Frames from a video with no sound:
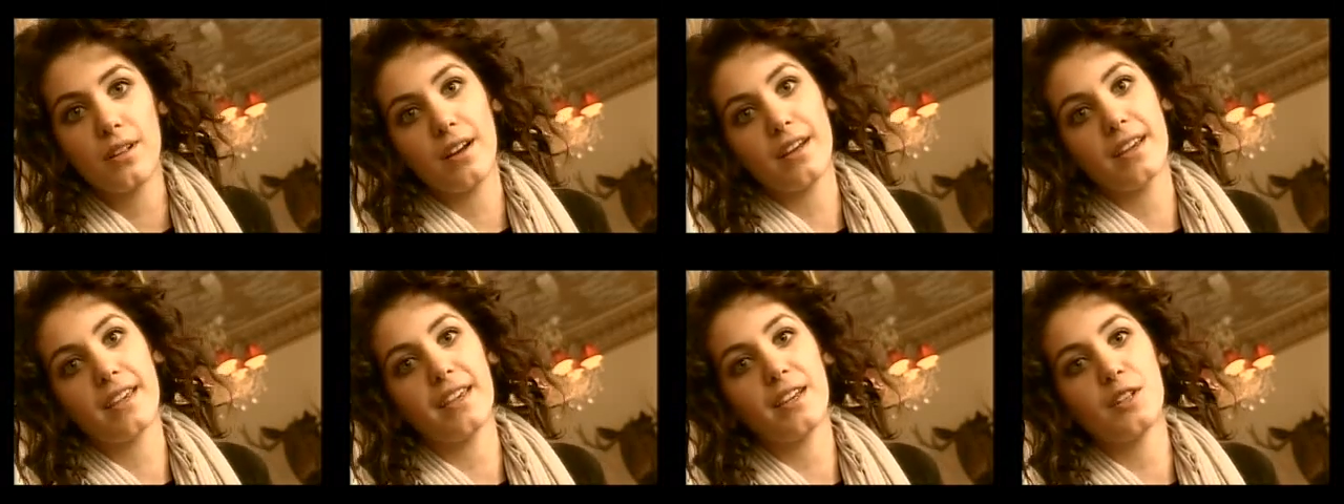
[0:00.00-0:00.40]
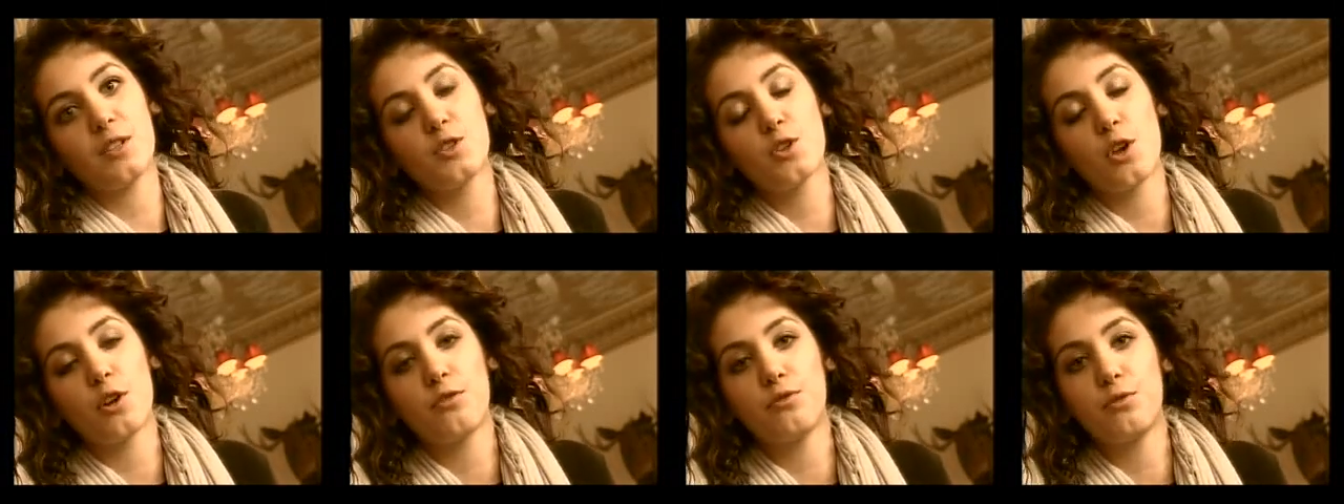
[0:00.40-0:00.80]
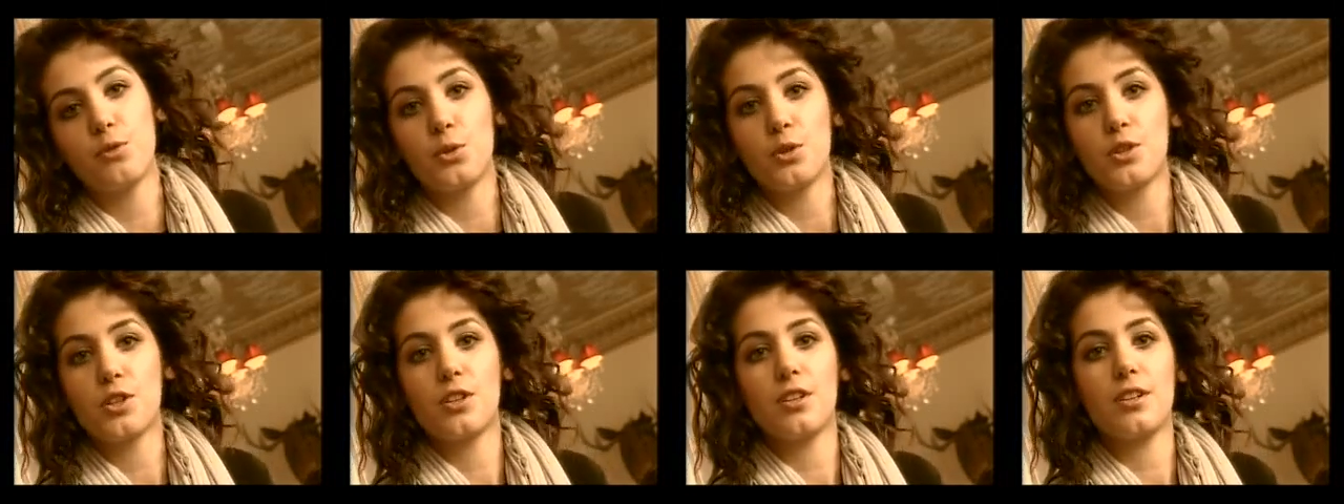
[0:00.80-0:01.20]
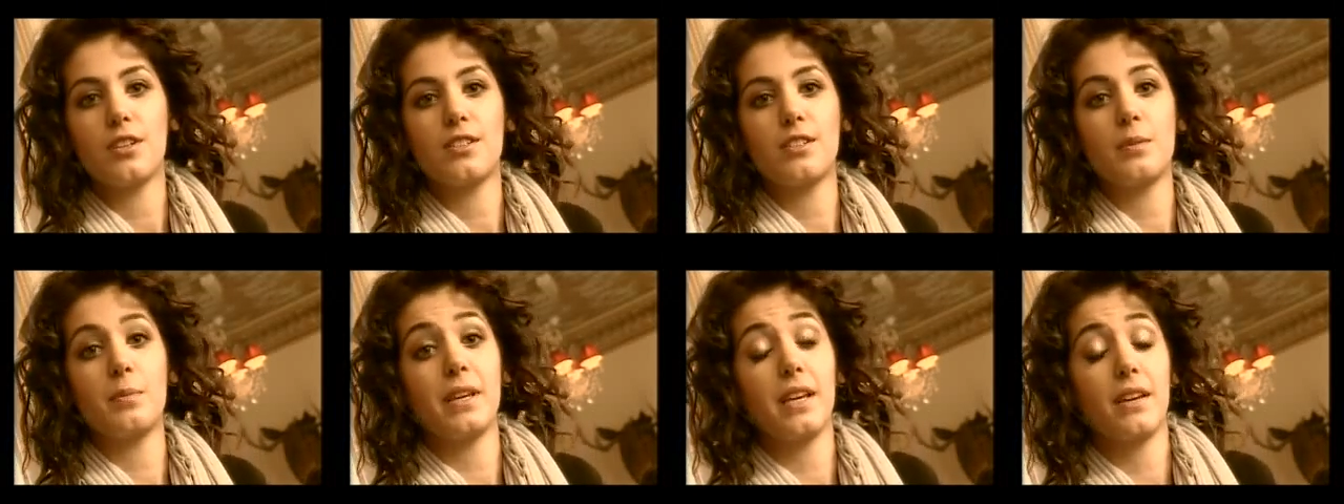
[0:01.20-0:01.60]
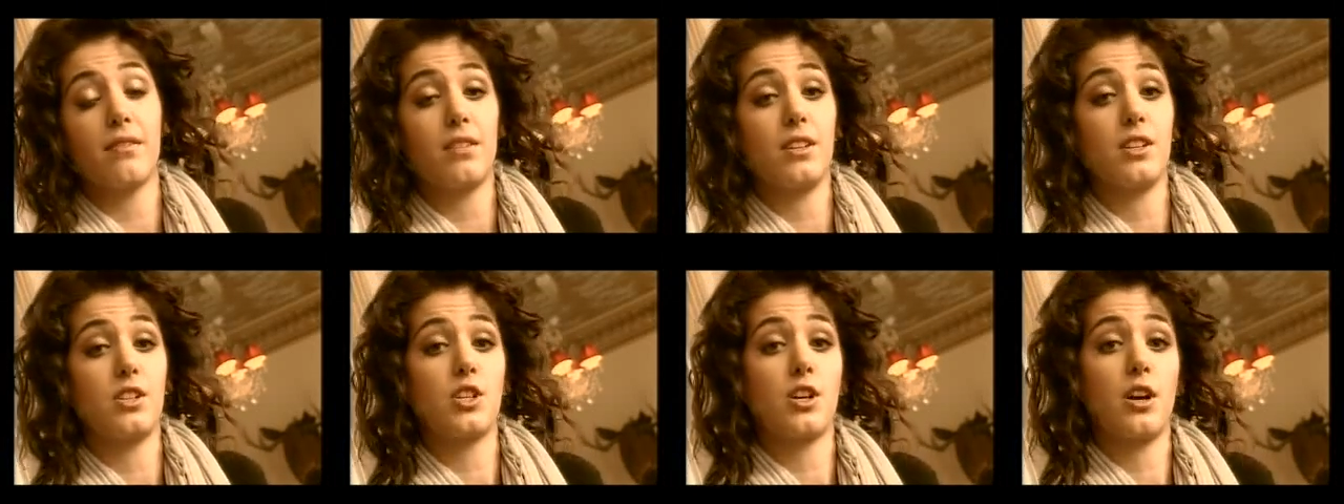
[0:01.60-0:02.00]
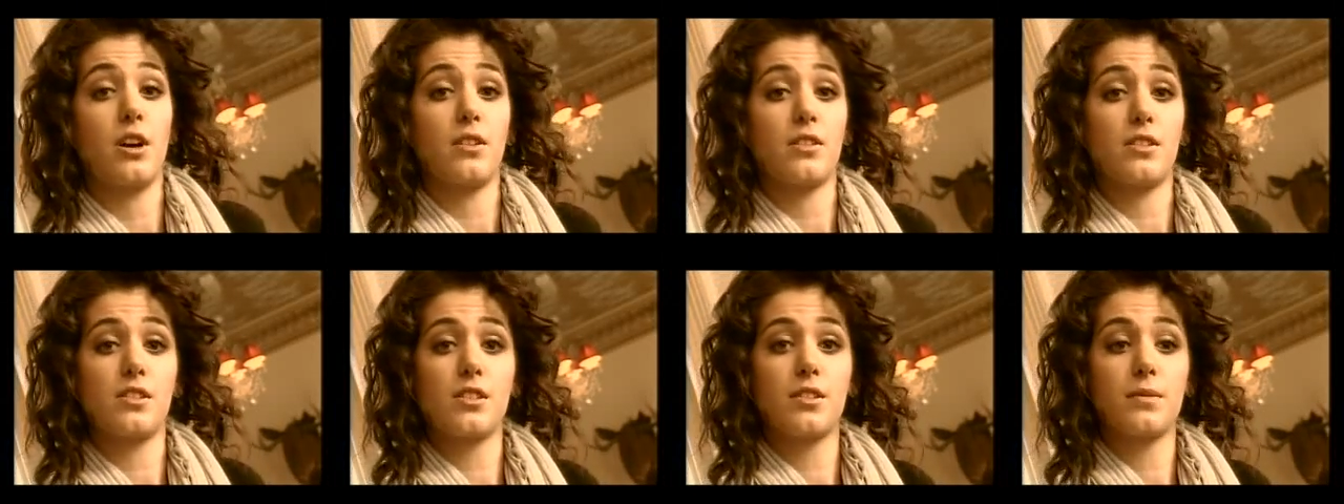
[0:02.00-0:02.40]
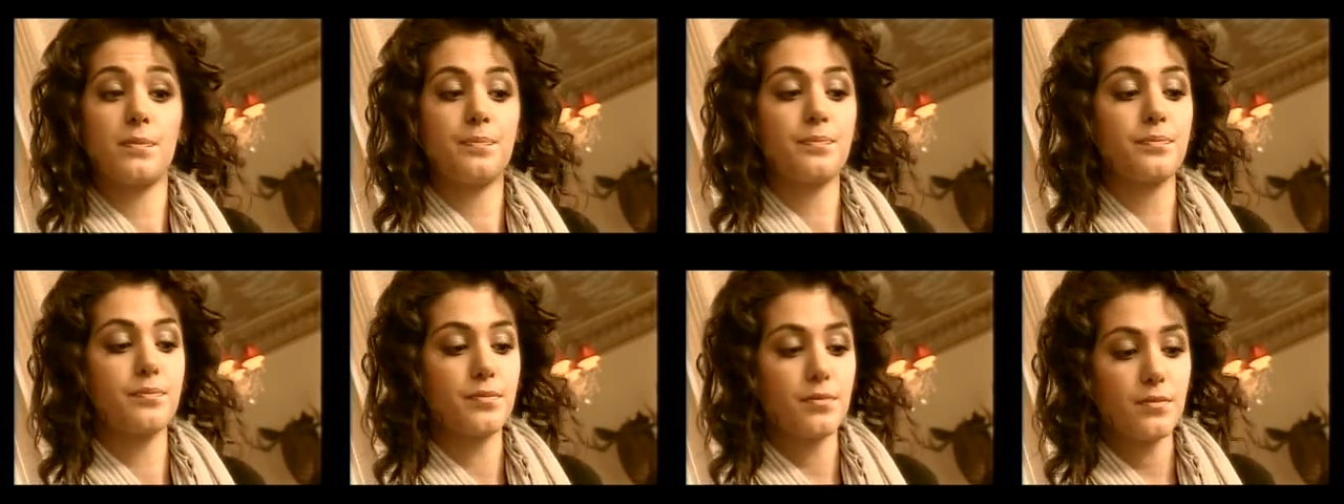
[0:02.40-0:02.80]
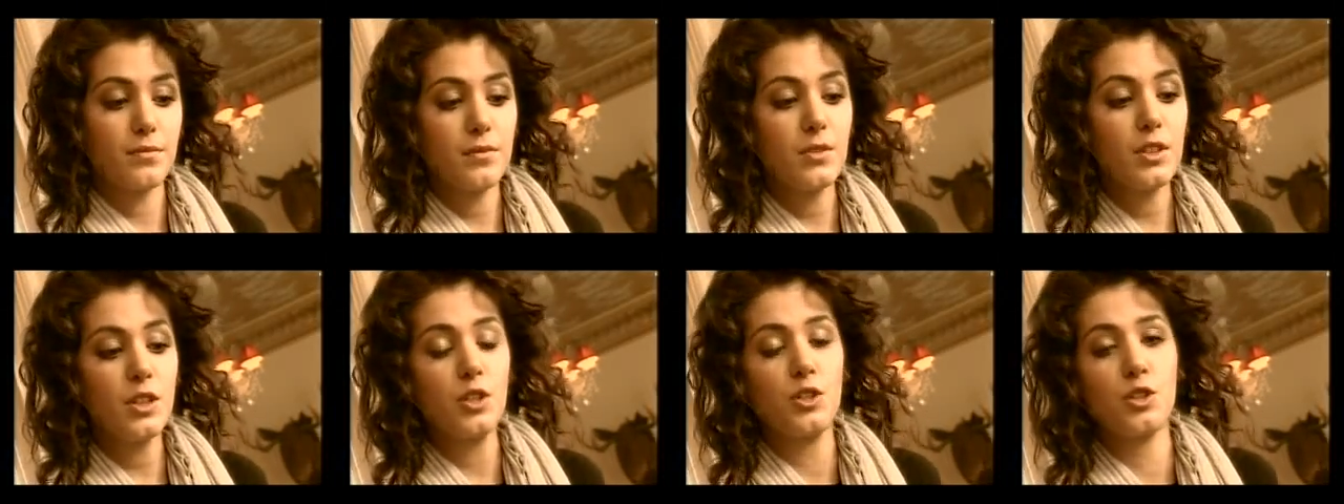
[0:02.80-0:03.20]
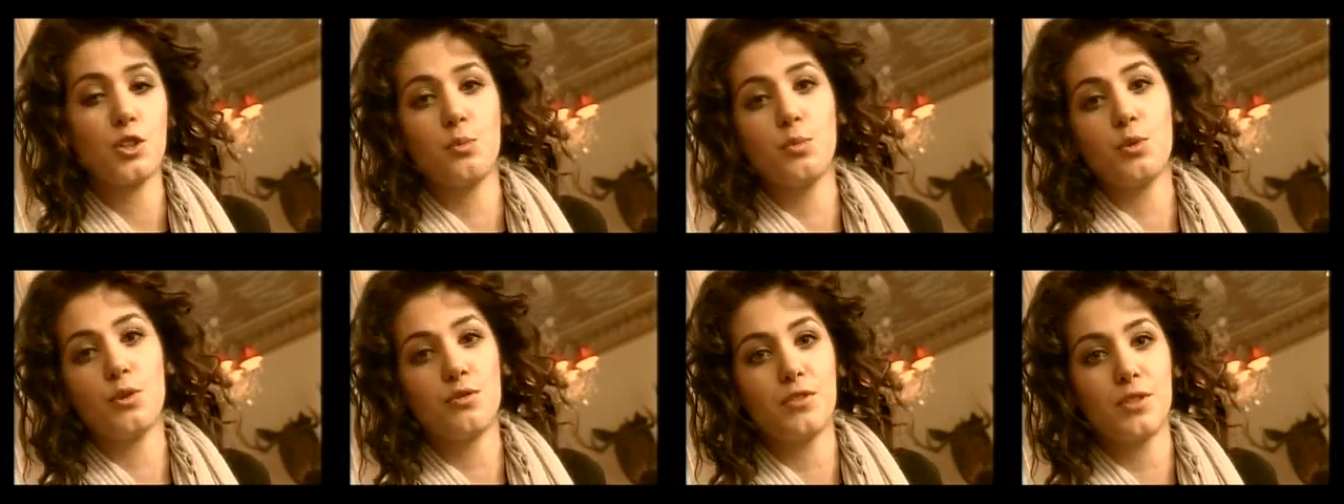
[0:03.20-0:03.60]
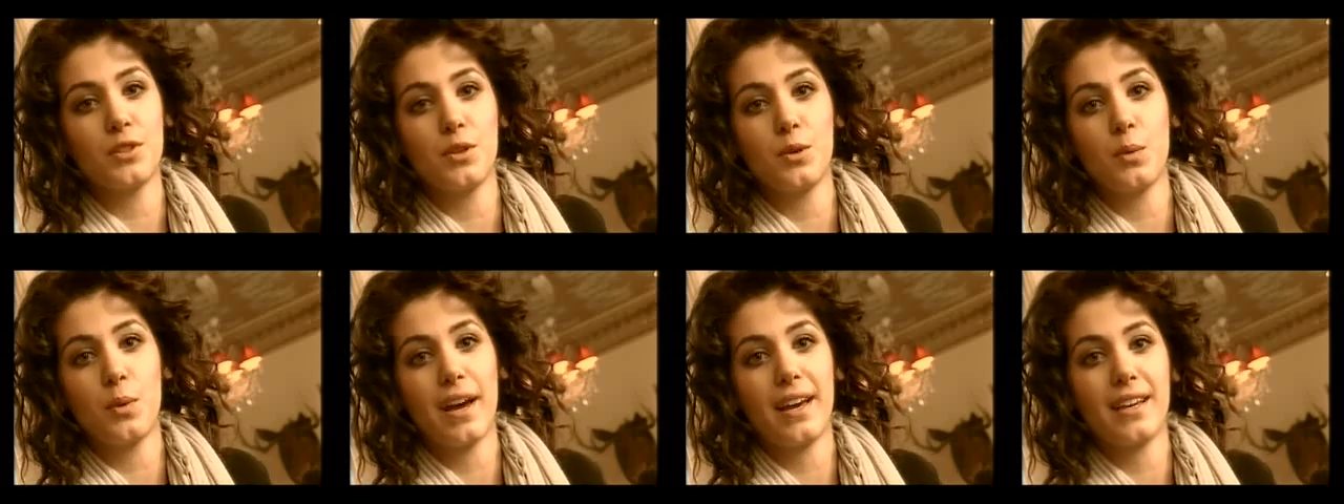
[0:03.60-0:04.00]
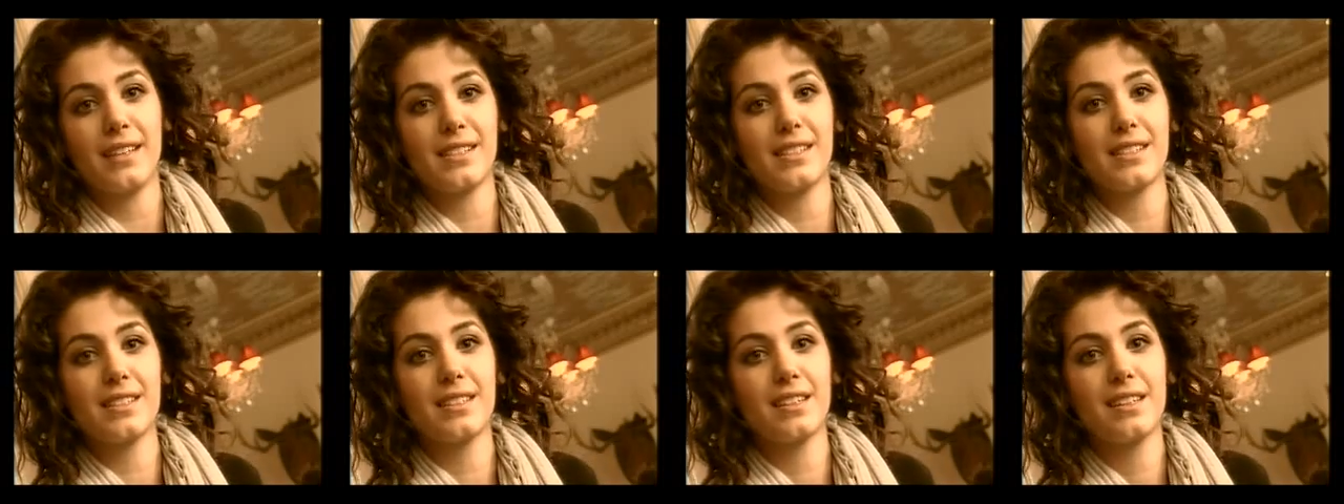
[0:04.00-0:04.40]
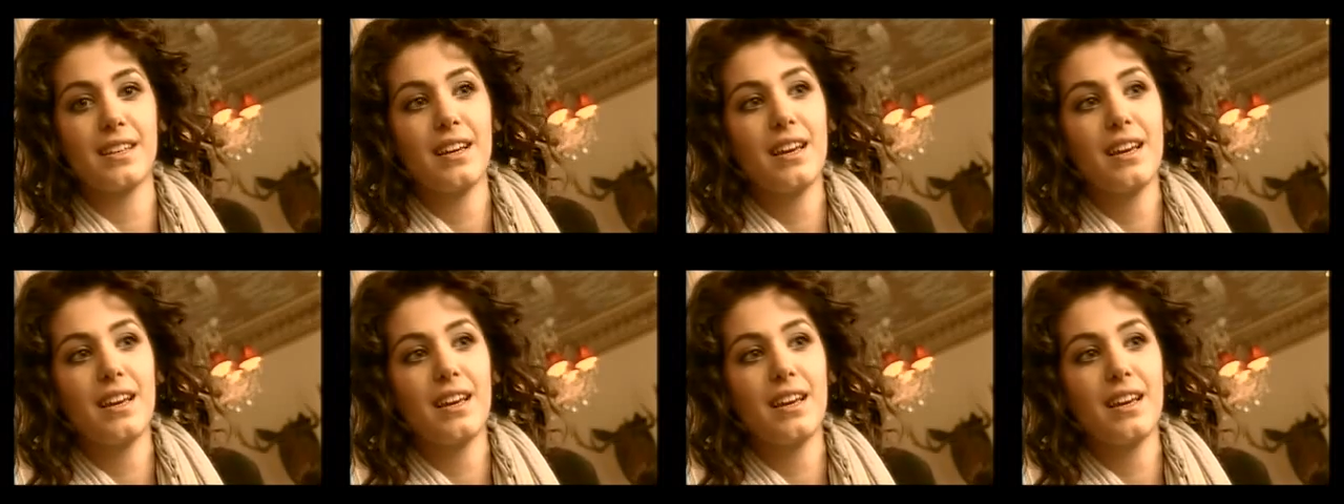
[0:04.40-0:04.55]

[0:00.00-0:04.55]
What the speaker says: lucky and so fortunate to be given the chance to move to the West.